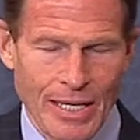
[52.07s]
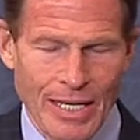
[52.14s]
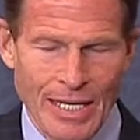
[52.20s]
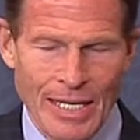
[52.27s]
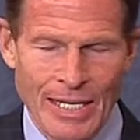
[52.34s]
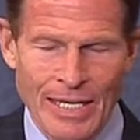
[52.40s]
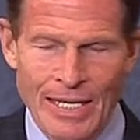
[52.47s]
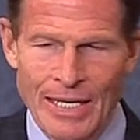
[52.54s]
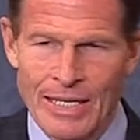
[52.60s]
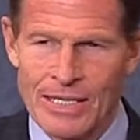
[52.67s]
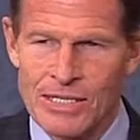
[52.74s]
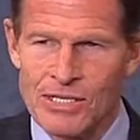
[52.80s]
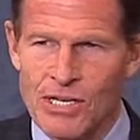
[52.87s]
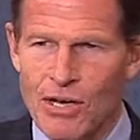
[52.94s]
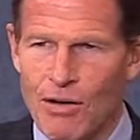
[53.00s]
It
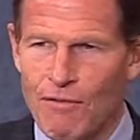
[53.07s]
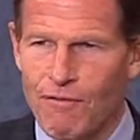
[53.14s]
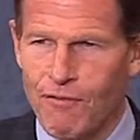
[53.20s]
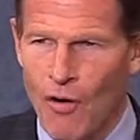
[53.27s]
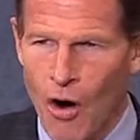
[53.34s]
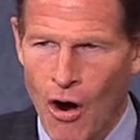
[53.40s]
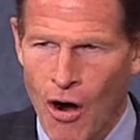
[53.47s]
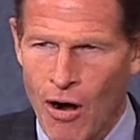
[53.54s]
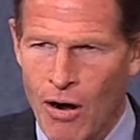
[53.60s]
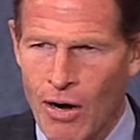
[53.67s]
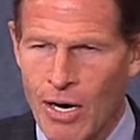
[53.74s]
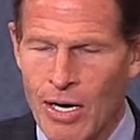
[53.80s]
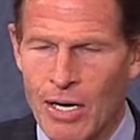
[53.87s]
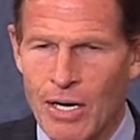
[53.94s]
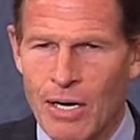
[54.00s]
is
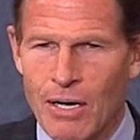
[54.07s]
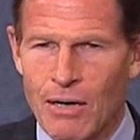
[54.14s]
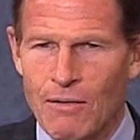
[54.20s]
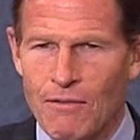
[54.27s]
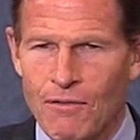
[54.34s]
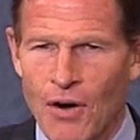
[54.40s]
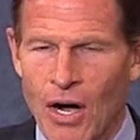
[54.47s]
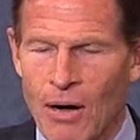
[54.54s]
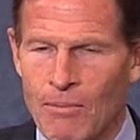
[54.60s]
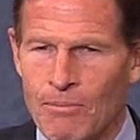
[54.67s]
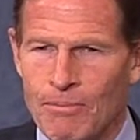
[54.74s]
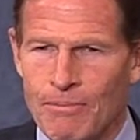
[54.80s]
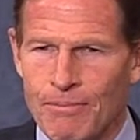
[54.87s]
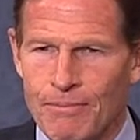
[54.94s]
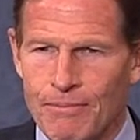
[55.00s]
far
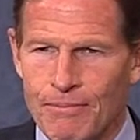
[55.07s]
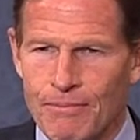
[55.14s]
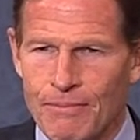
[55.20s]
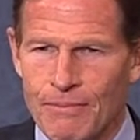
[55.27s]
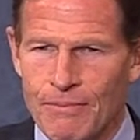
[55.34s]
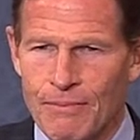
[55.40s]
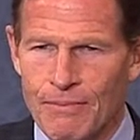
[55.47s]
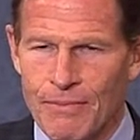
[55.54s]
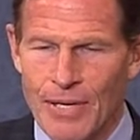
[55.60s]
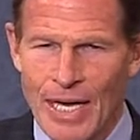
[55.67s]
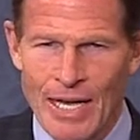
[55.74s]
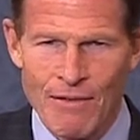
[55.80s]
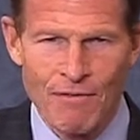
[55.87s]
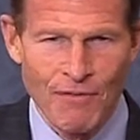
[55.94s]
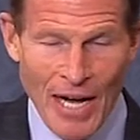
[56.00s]
from
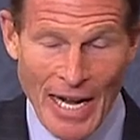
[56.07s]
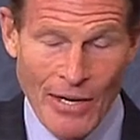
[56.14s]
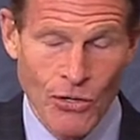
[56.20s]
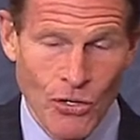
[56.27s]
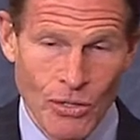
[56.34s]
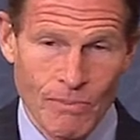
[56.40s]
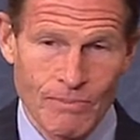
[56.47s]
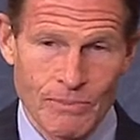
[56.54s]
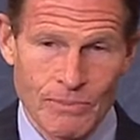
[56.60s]
a final